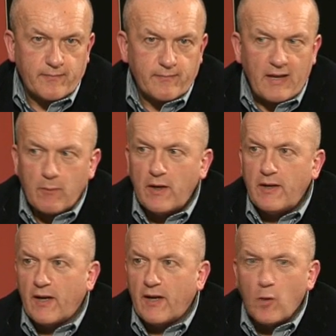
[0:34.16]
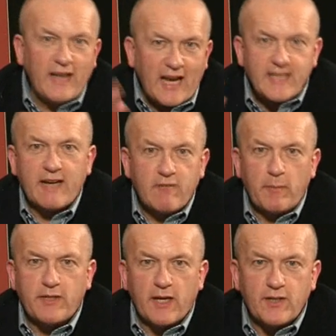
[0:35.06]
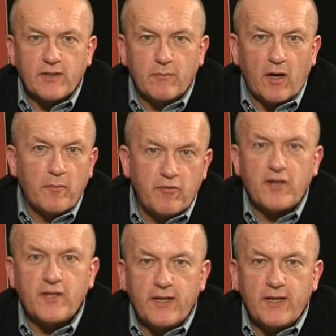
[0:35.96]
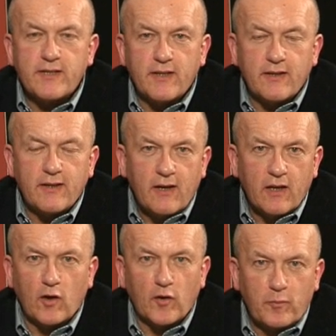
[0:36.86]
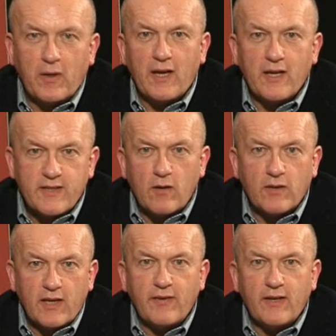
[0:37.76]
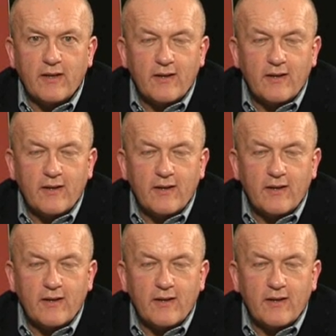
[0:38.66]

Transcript: And when an opening has that reputation, my impression is that a lot of players don't give it